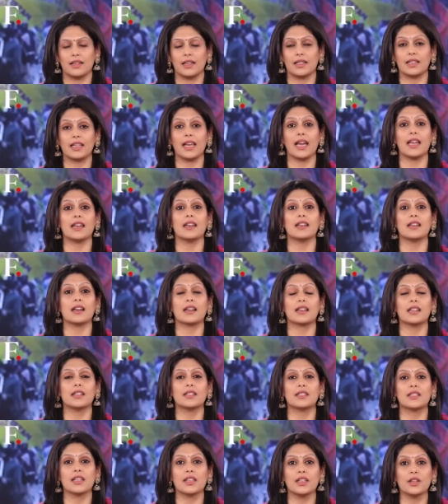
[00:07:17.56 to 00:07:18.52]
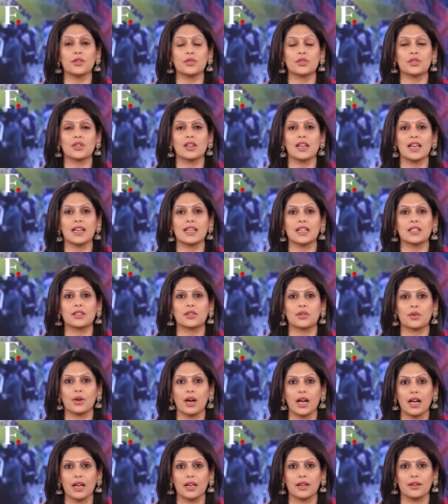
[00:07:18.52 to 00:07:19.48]
And Canada continues to let it
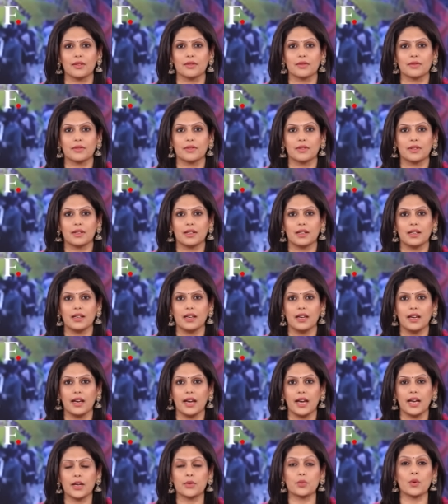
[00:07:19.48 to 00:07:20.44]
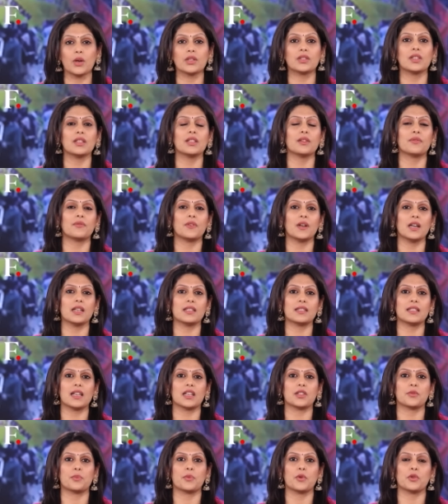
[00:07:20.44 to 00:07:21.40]
thrive. It wasn't the first
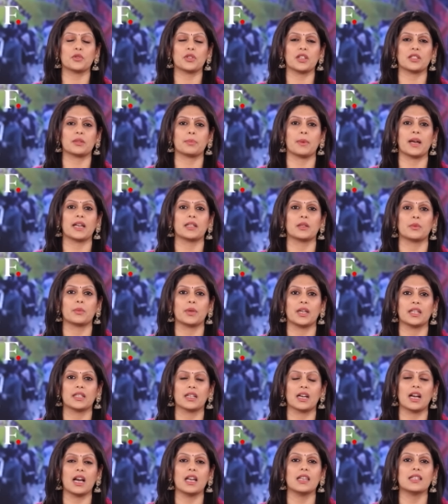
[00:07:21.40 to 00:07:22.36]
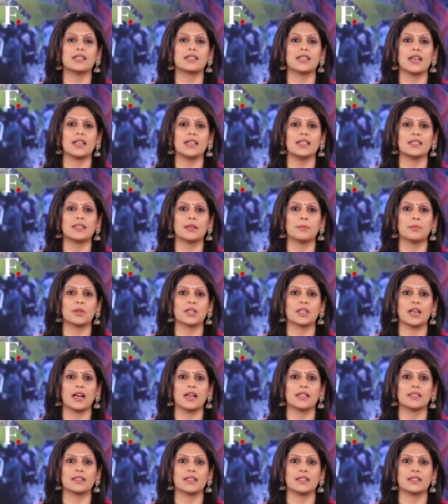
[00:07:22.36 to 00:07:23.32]
such protest, by the way. The Khalistani
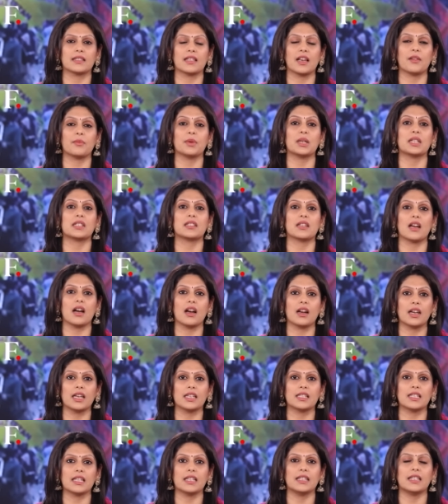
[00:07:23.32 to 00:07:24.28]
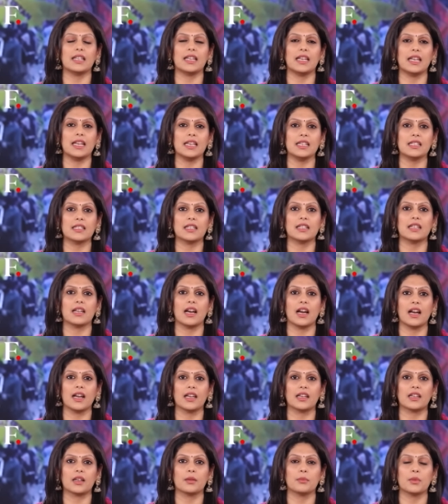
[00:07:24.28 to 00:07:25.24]
sympathizers have been targeting the Indian
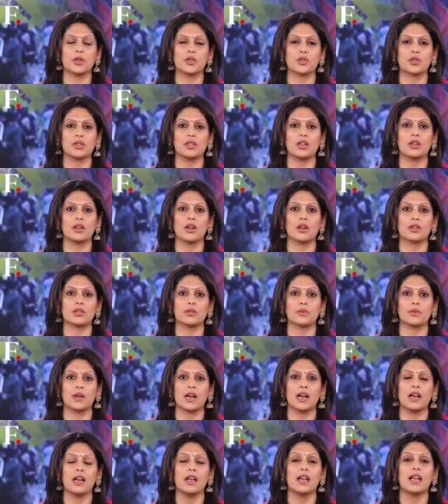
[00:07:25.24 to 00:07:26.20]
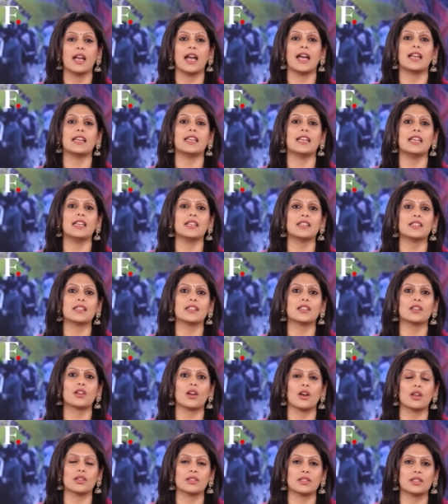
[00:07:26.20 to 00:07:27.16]
High Commission in Ottawa and Indian
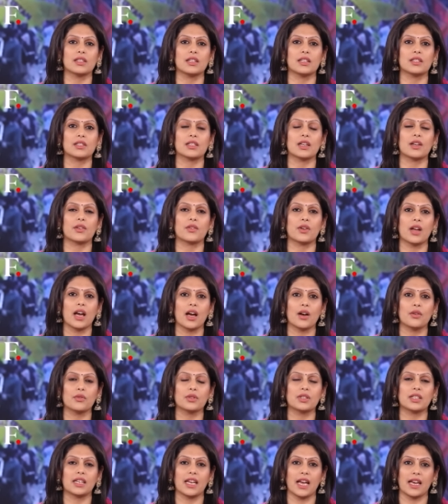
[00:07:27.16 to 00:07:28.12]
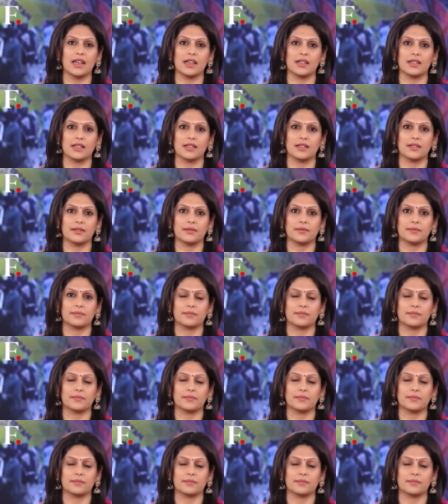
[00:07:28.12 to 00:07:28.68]
consulates around Canada.